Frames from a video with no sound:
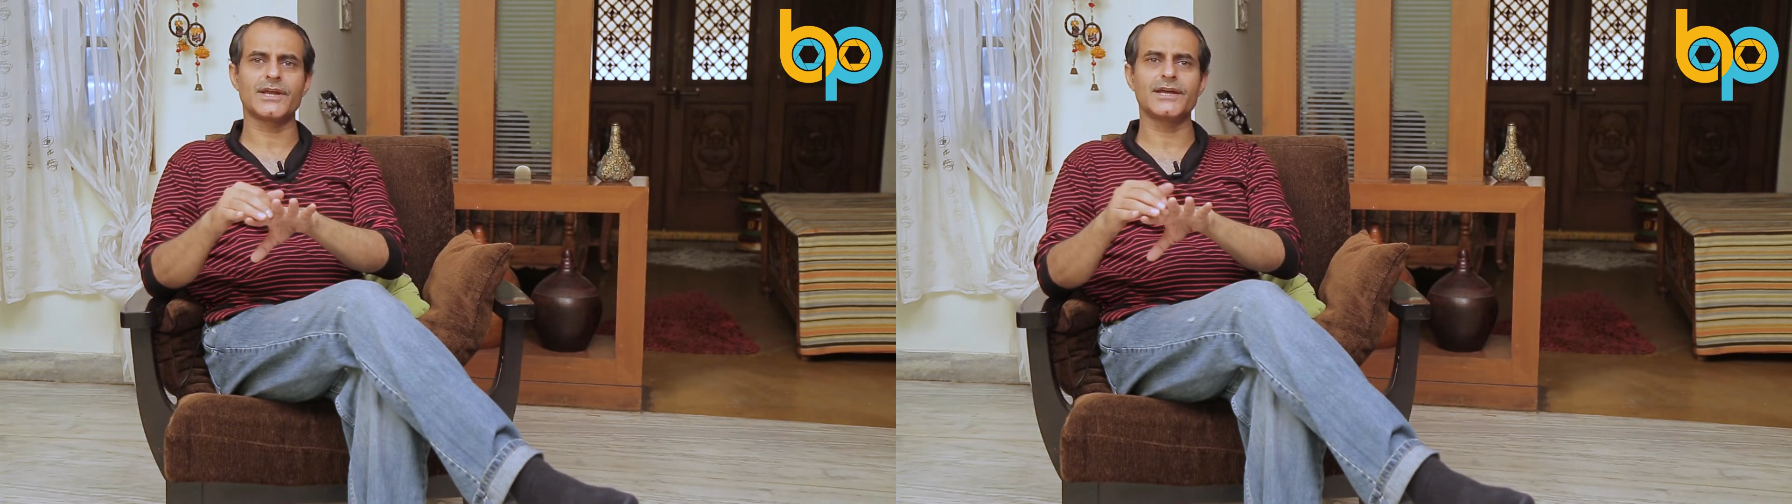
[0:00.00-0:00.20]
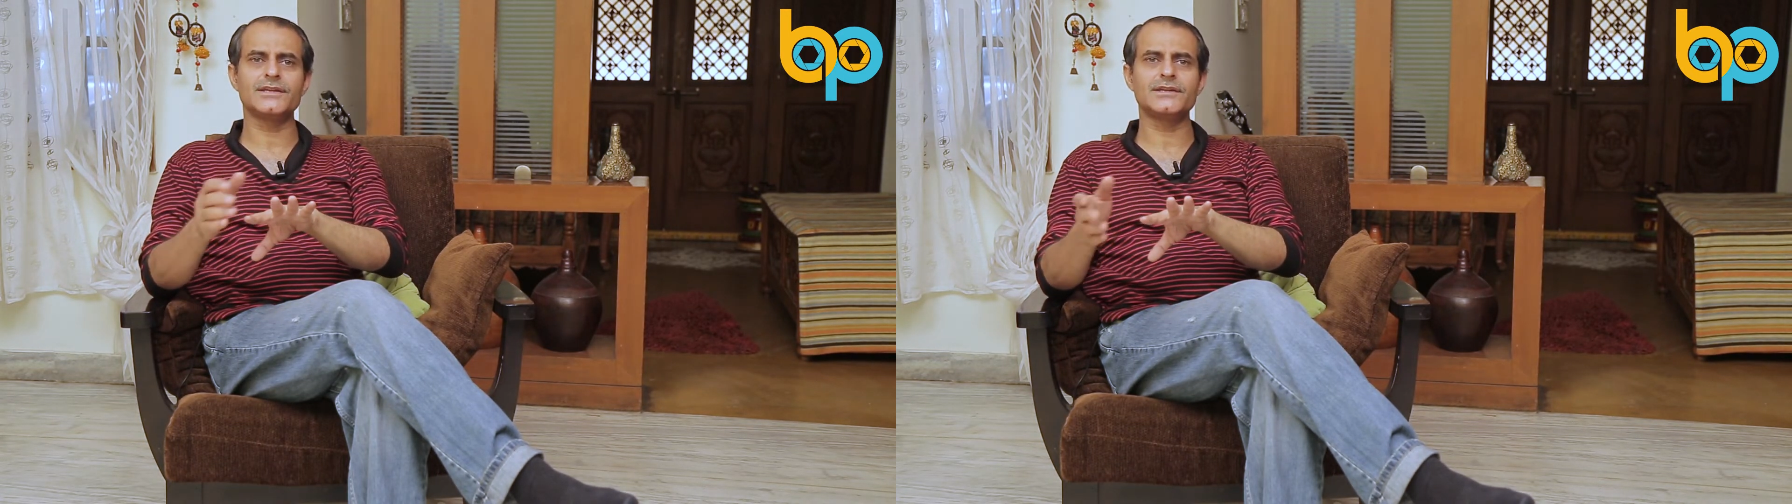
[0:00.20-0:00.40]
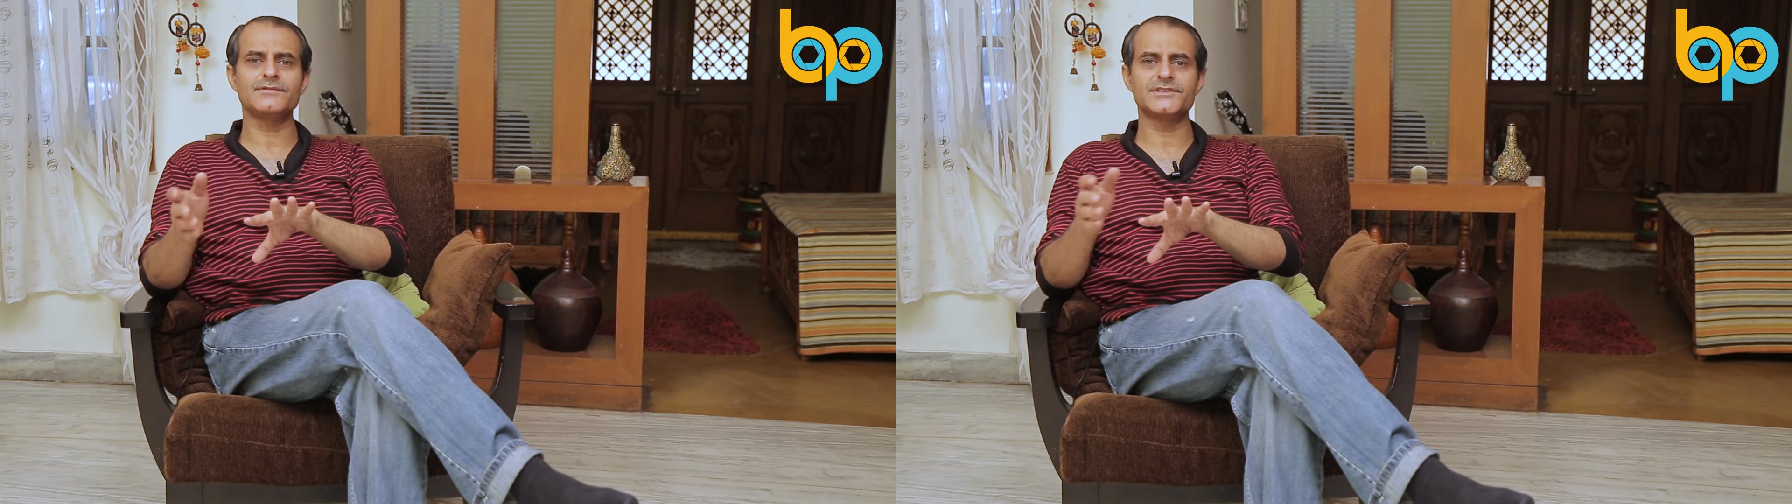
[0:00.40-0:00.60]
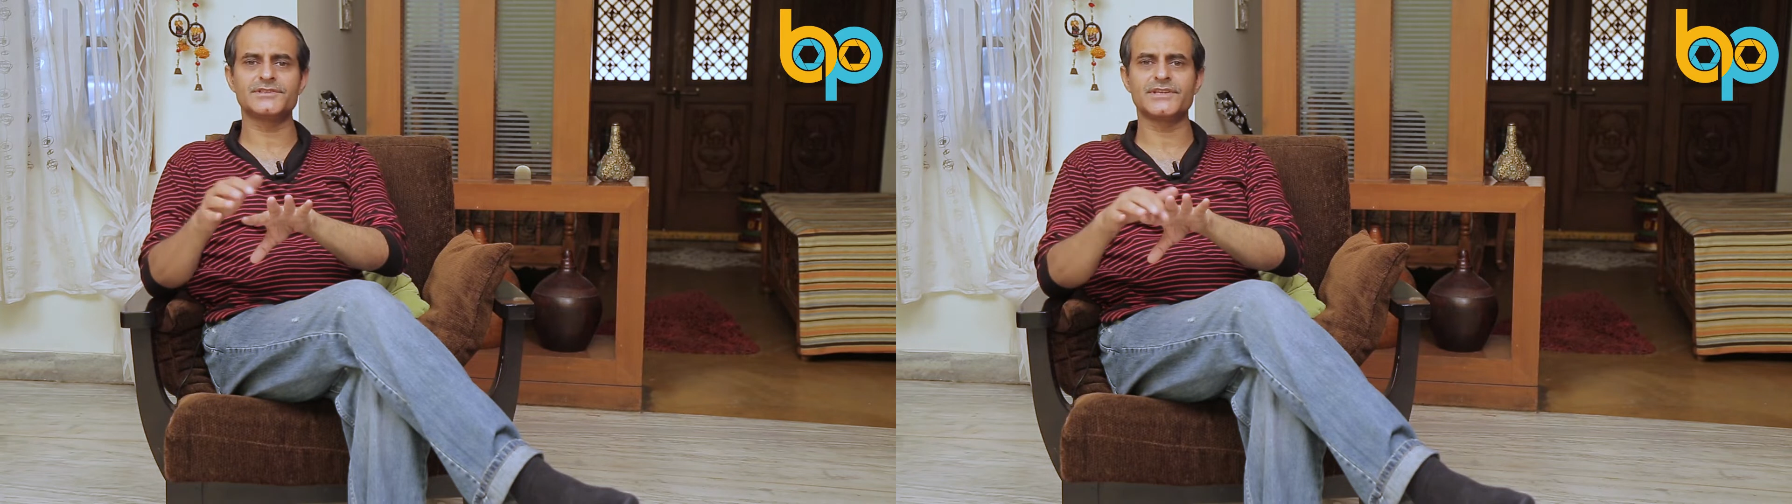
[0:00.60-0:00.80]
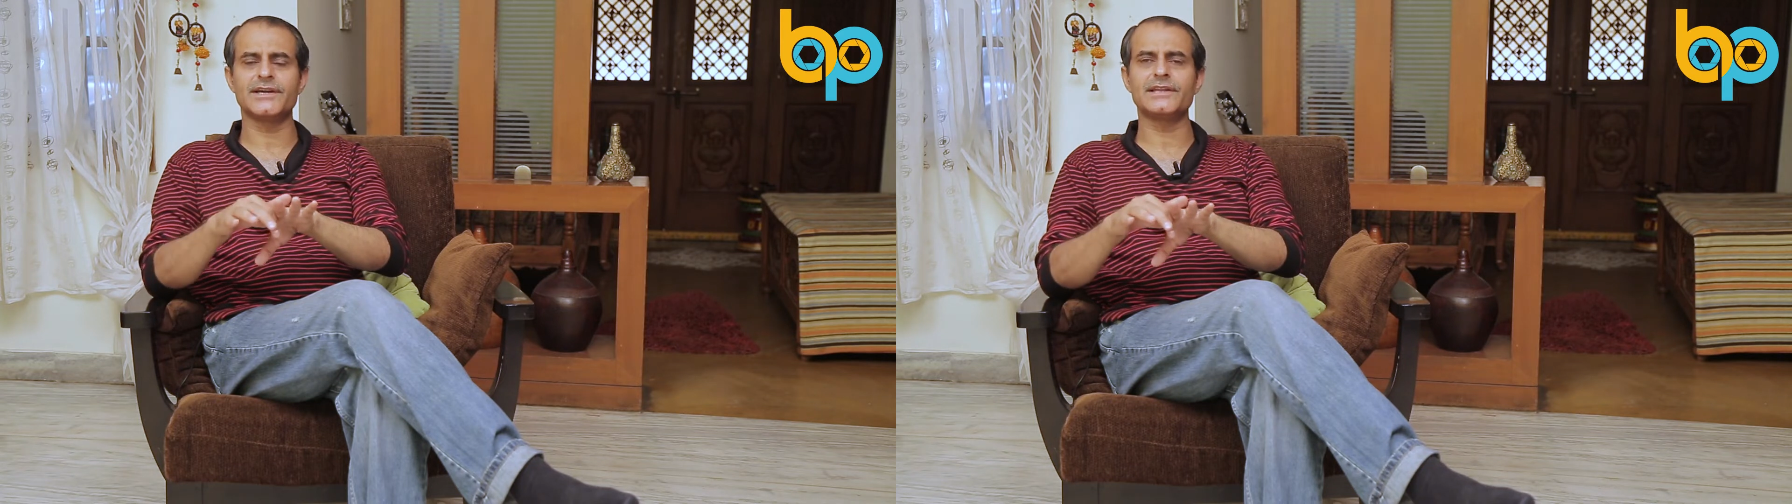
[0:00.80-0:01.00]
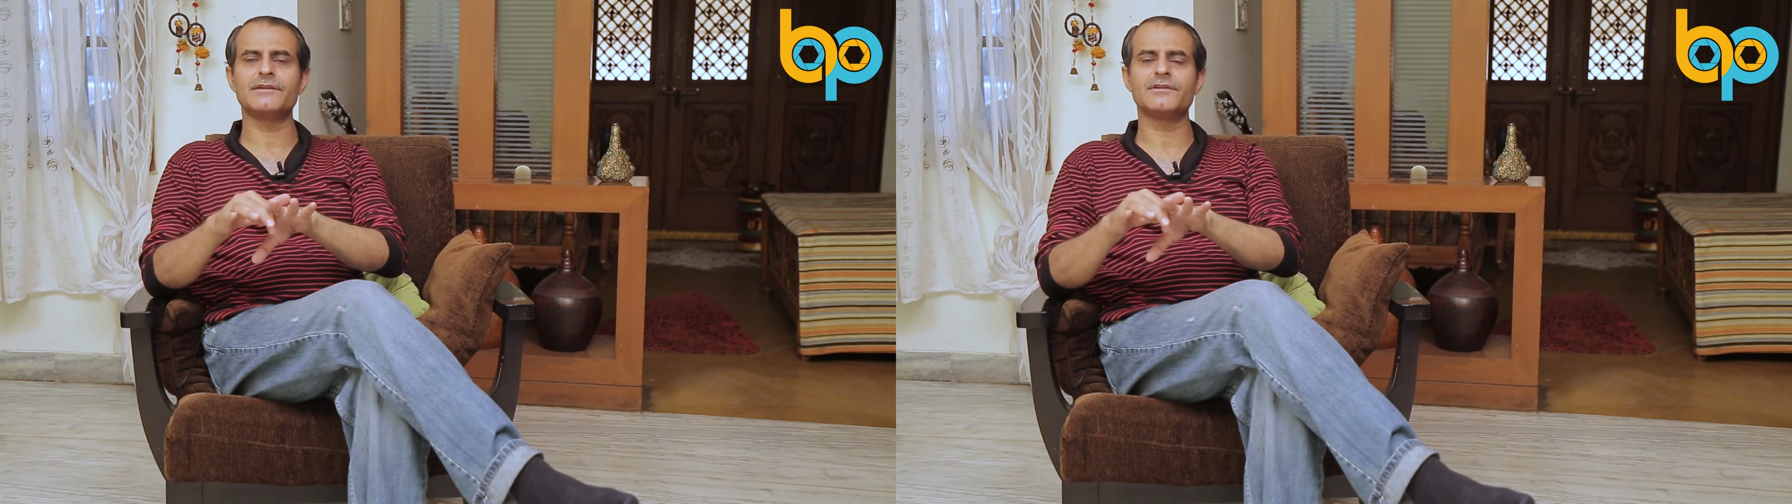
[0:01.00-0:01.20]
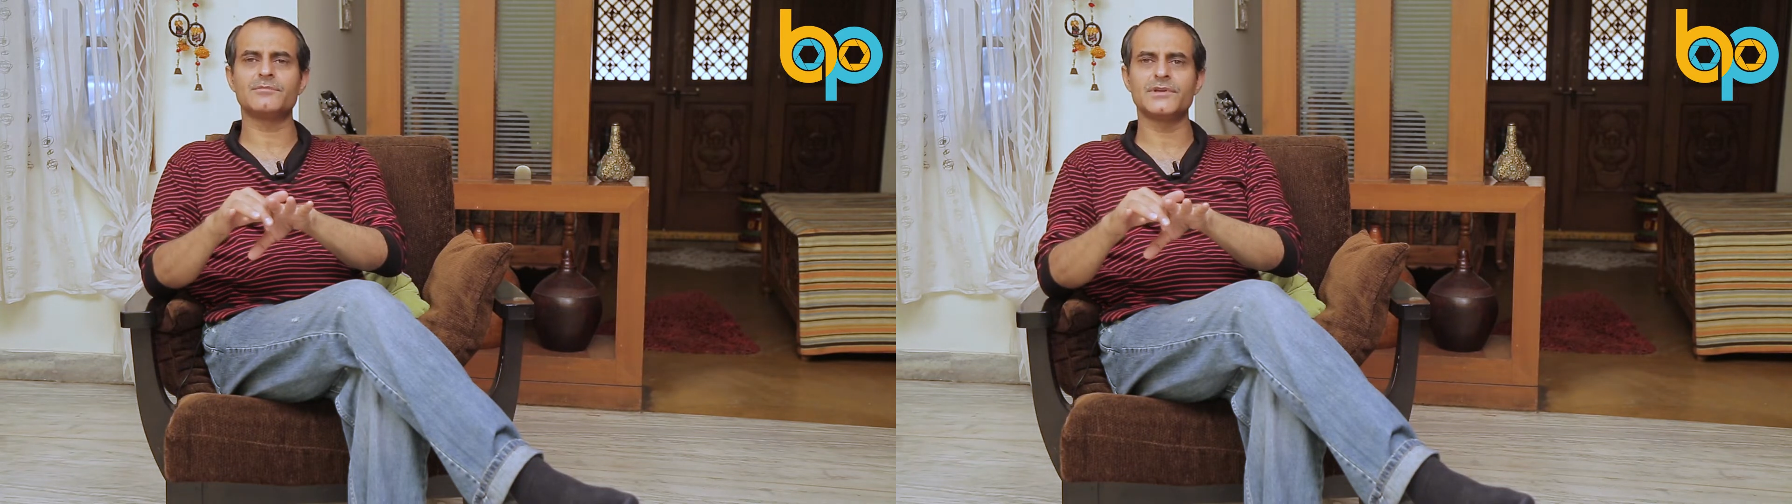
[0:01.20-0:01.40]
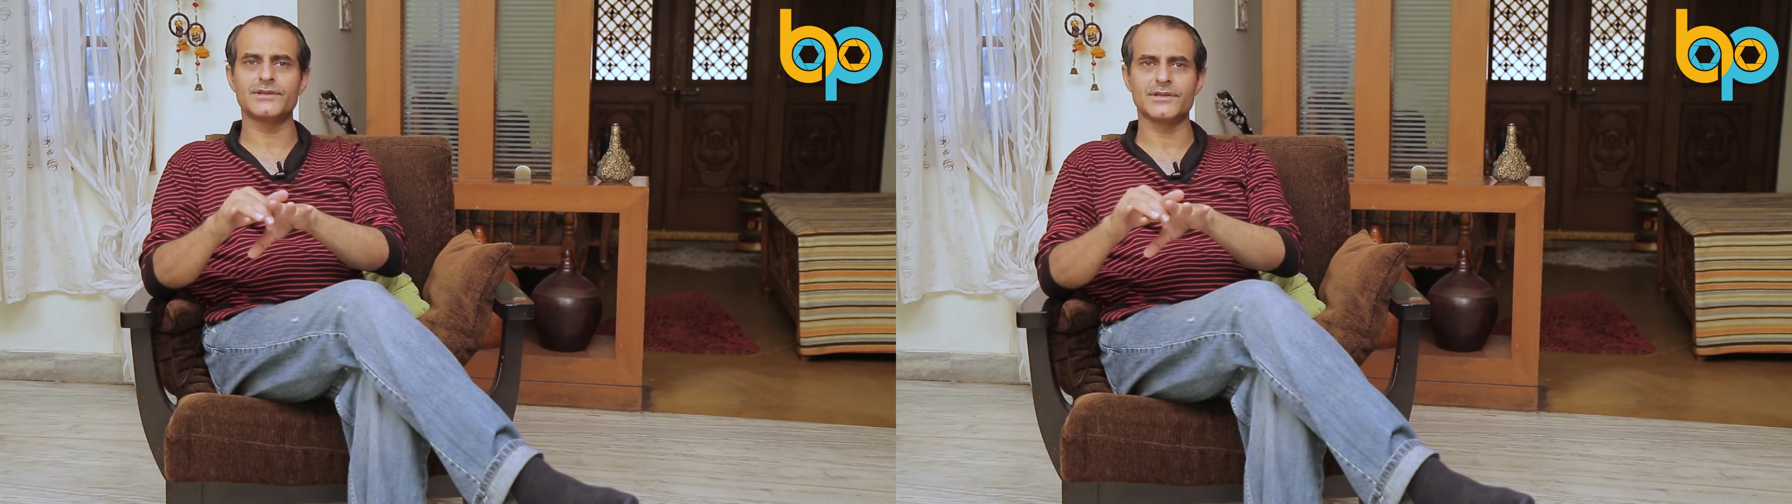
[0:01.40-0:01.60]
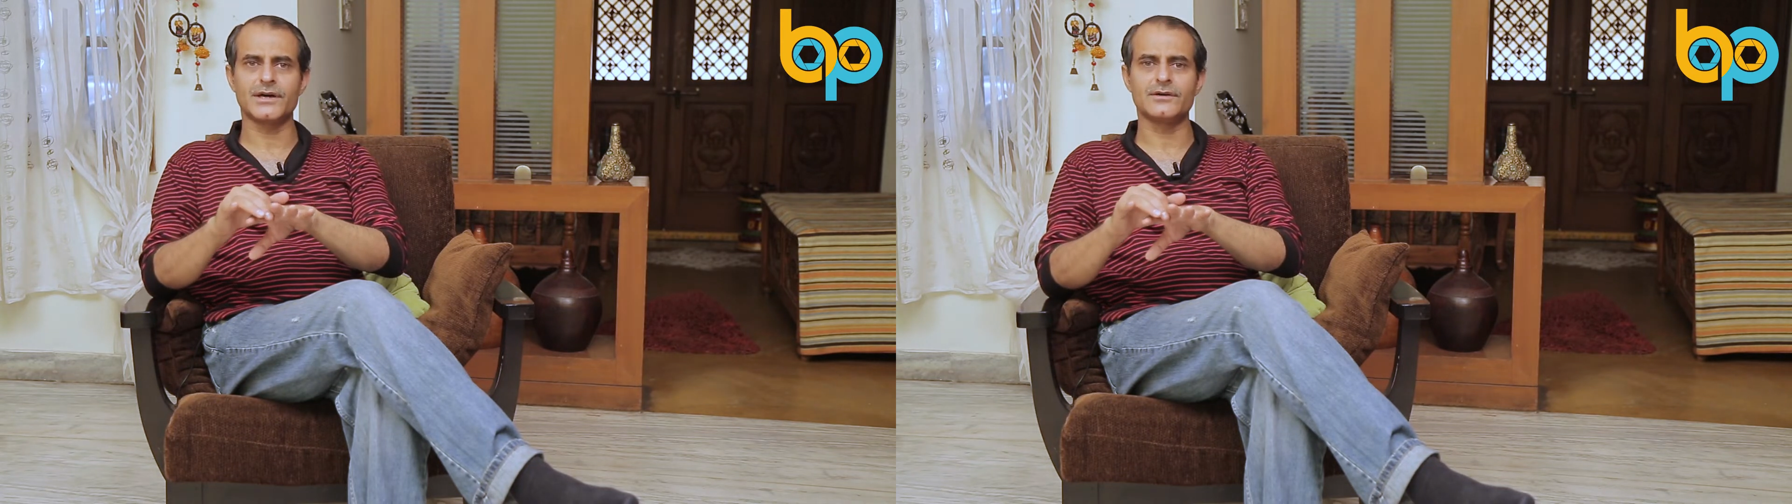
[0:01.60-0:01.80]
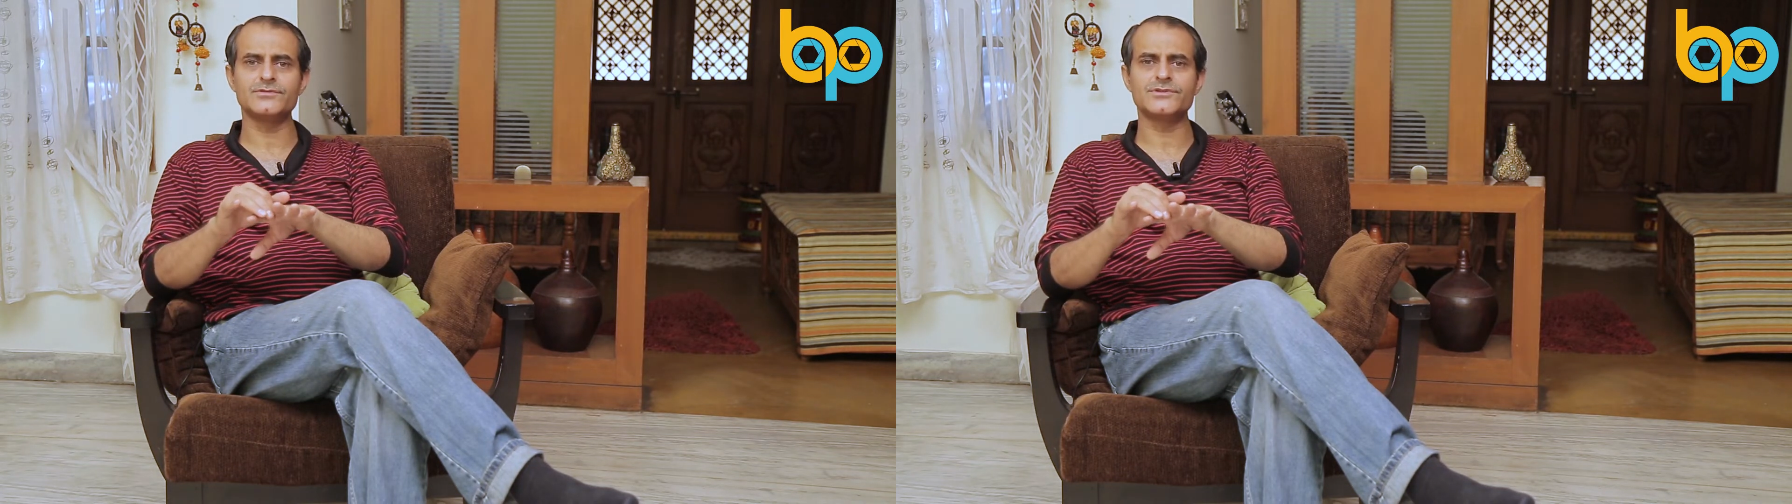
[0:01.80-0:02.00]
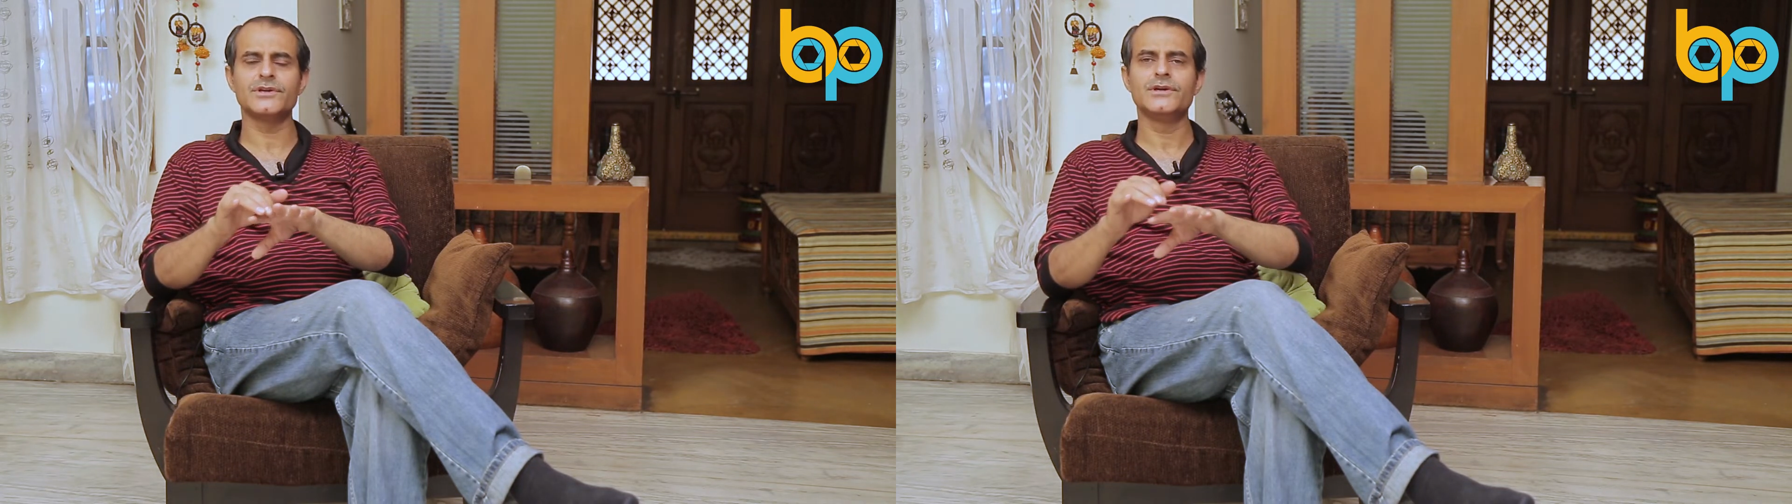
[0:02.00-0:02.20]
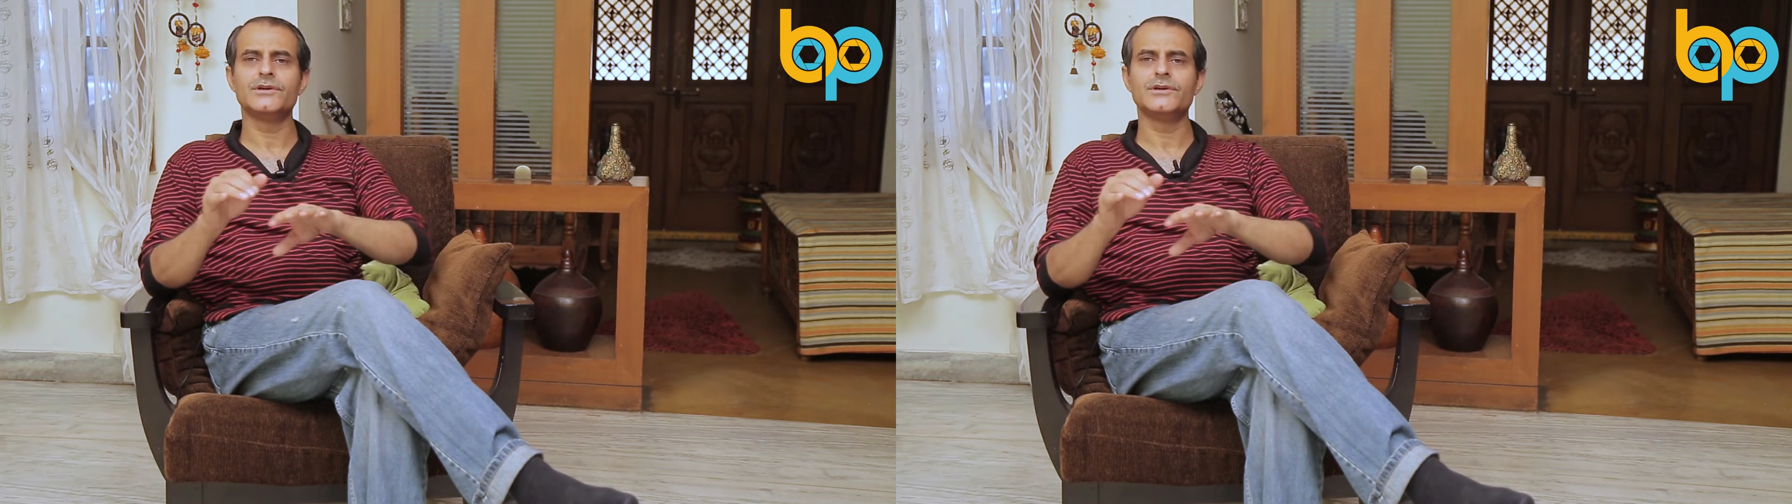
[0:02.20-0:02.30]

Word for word: anything which is readily available in the house